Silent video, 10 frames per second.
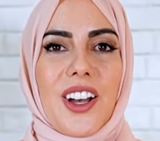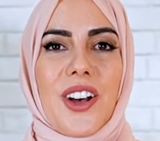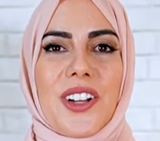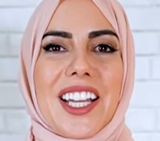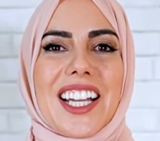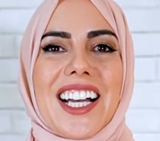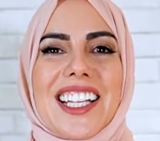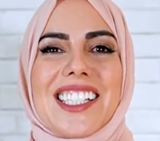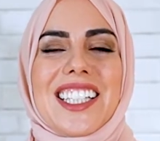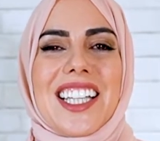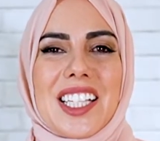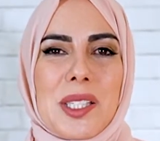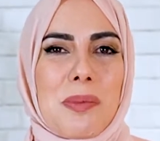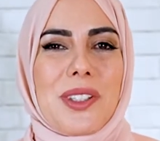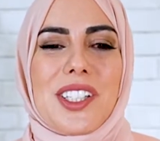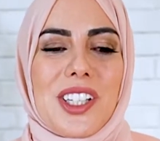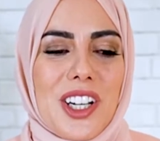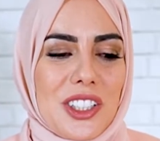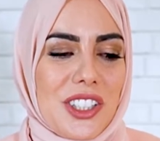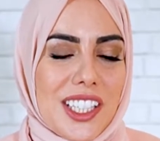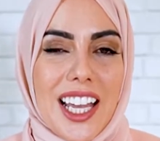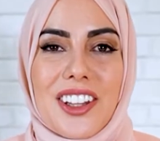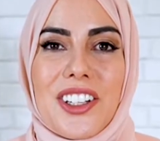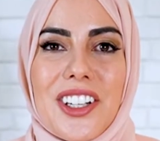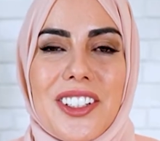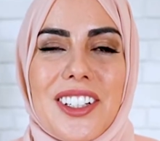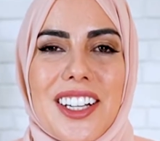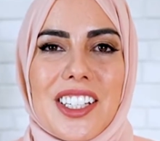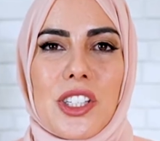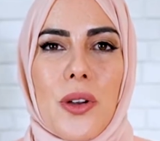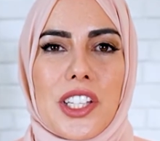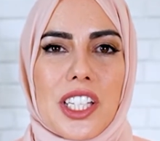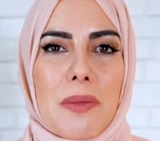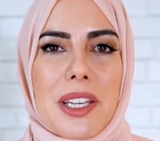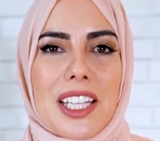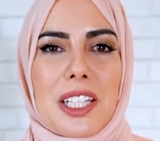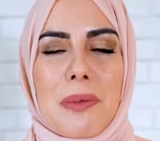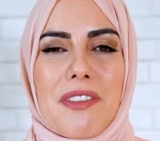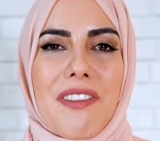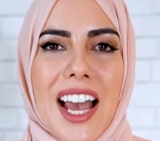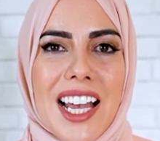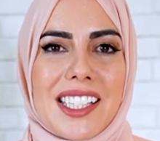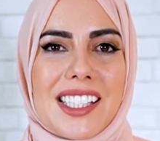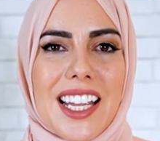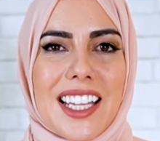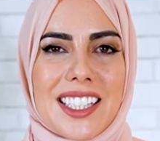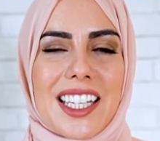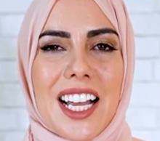Okay, guys, let's put this all together. So it's going to be a little bit fast, and then